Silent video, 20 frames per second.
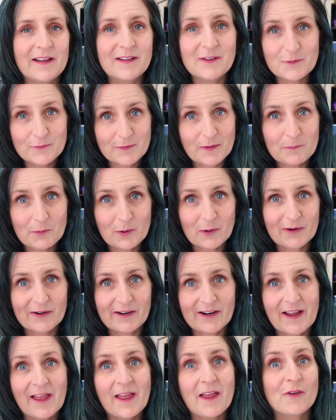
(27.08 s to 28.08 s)
It's
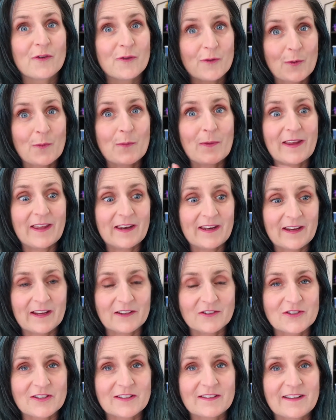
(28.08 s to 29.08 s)
February, so we're getting
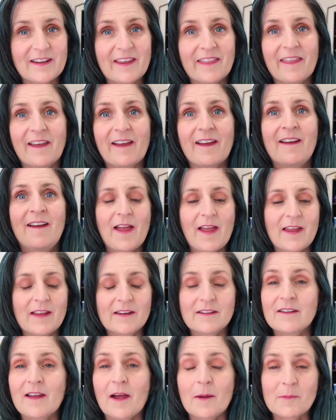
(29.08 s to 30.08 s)
our shit together,
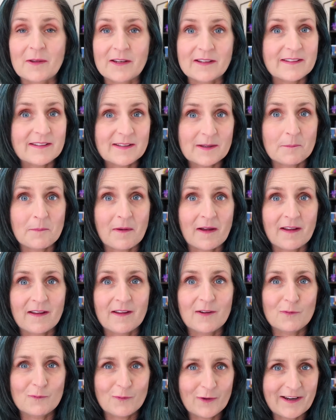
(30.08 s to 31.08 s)
and I'm gonna set my
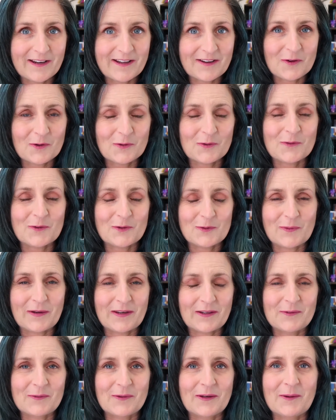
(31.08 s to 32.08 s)
reading goals for
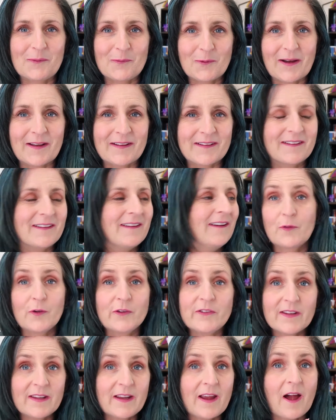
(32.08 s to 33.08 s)
2021.
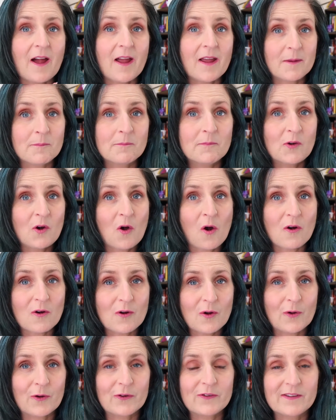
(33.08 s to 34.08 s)
Firstly, I am not
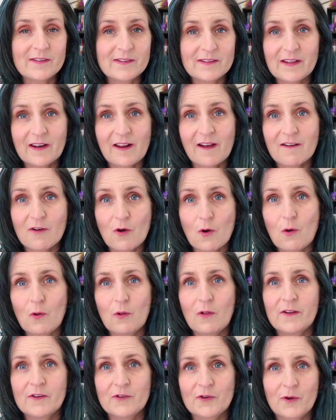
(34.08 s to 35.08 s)
going to set a
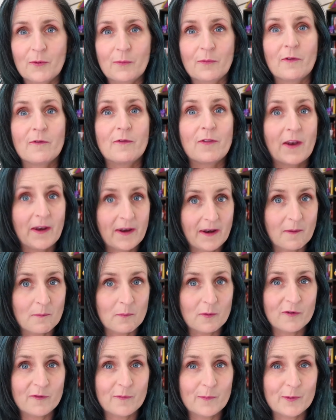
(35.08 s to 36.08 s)
goal in terms of the
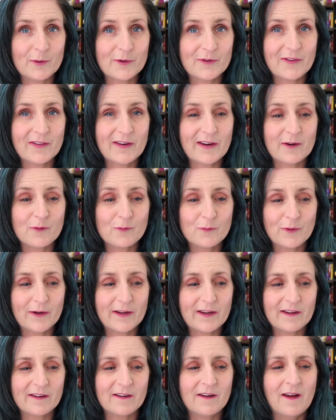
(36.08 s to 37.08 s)
number of books that I
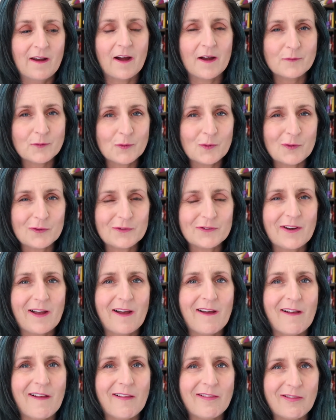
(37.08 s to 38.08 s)
read. I've talked
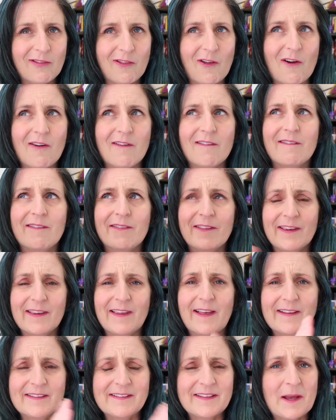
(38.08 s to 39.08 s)
a lot the
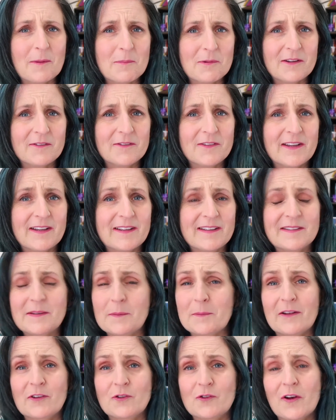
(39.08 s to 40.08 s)
last couple of years
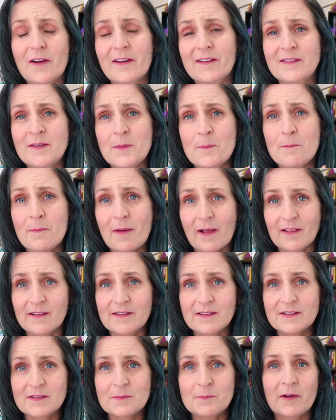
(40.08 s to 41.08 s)
about trying to
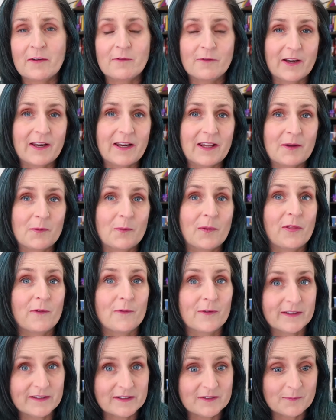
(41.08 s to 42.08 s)
balance my reading with the
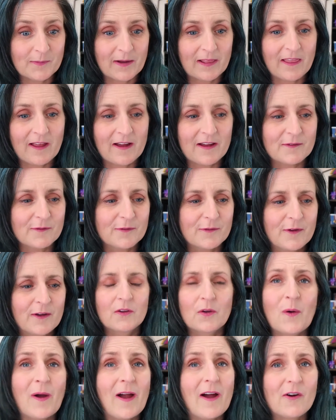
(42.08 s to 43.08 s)
rest of my life,
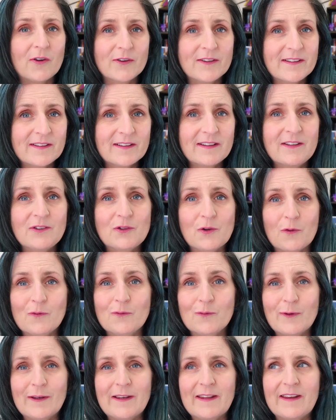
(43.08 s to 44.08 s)
so I honestly don't
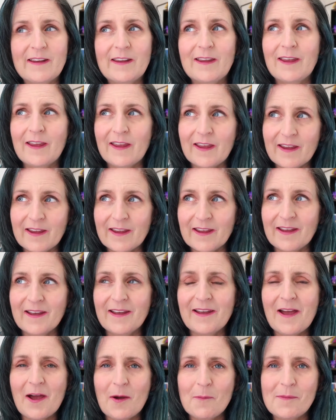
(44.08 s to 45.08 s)
really
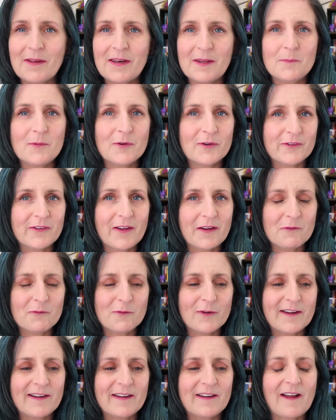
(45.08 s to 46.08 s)
care how many books I
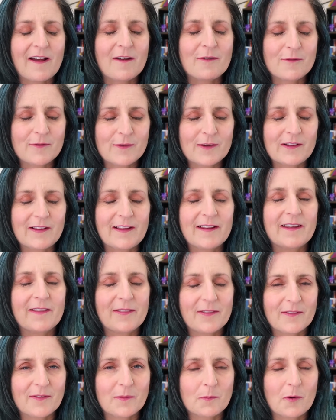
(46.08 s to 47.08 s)
read. I feel like
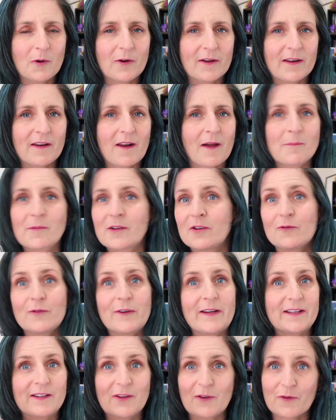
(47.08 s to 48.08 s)
at this point I'm gonna
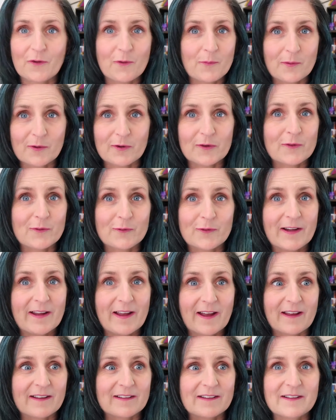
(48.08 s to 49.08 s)
read lots of books
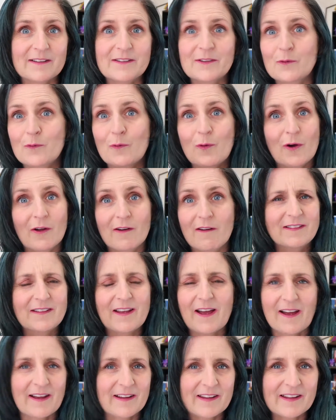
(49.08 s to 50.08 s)
regardless of what
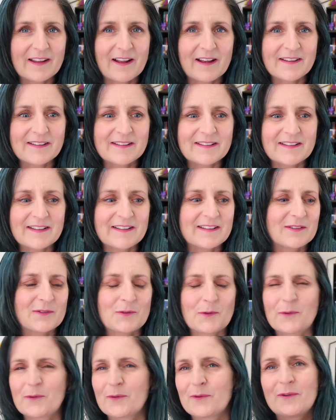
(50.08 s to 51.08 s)
target I set,
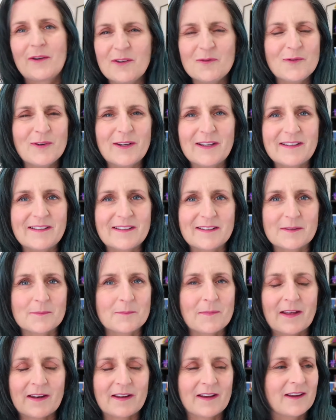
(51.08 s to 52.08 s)
so it really doesn't
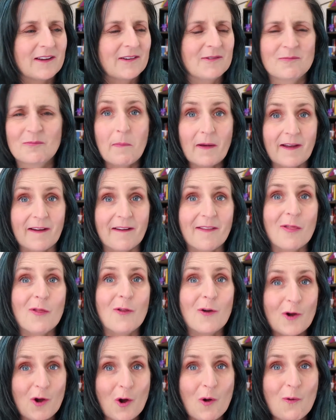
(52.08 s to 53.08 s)
matter. But
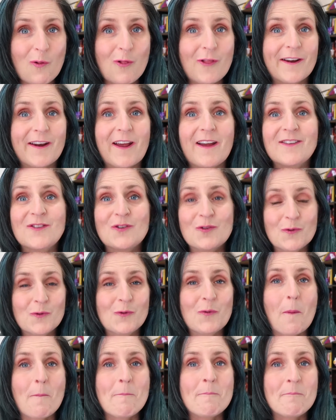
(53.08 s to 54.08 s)
the goal that I
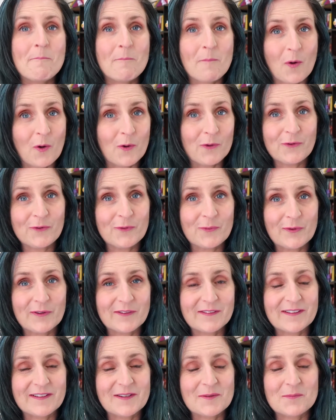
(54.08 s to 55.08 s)
do most
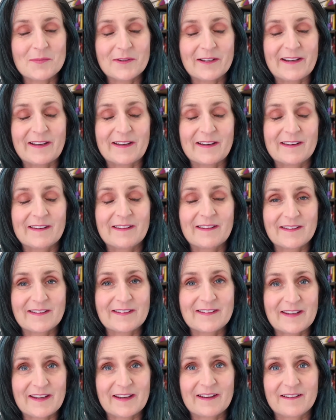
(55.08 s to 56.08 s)
want to complete
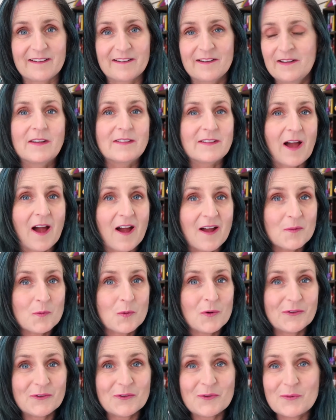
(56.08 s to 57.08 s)
this year is I
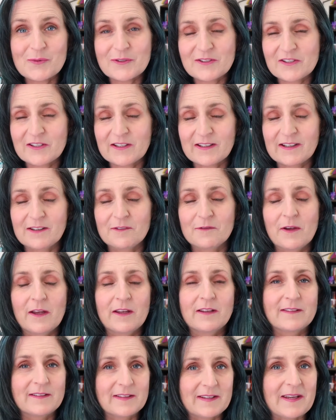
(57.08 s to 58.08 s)
want to achieve
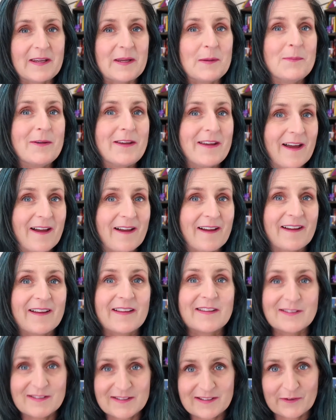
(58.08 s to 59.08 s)

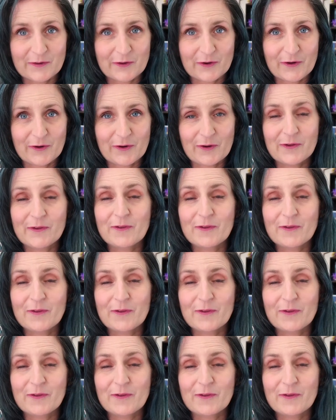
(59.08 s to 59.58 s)
TBR zero.